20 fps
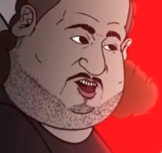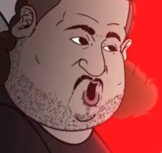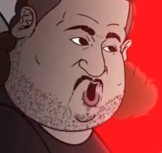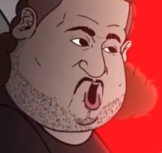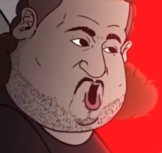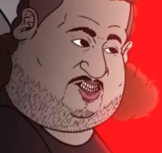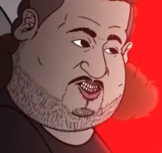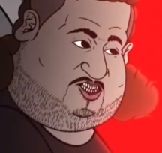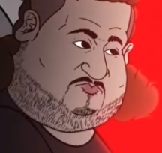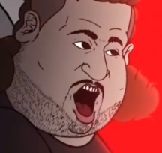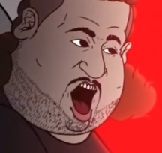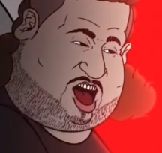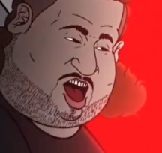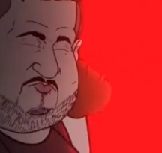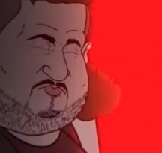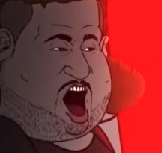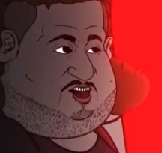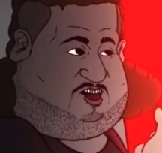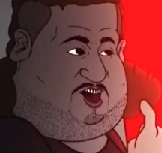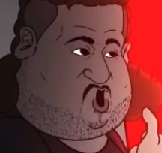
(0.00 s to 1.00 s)
solution,
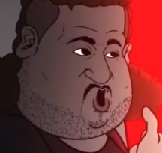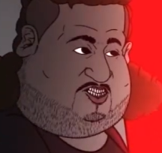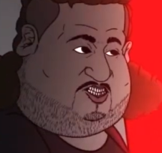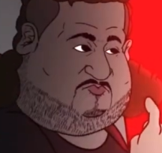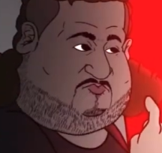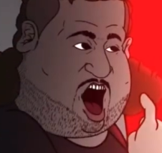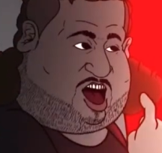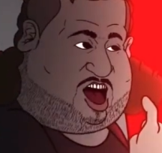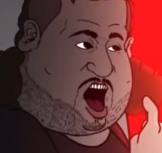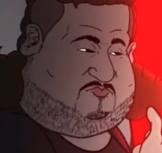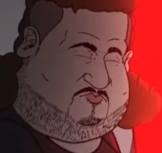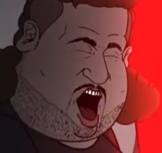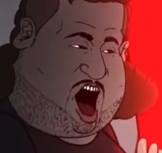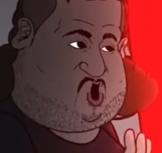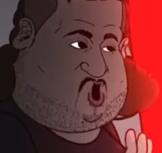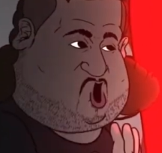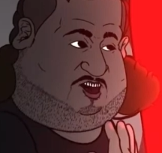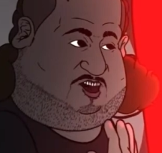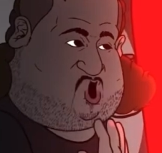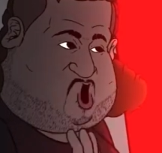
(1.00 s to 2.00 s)
baby. Look at me. Come
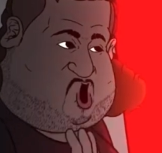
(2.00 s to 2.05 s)
here.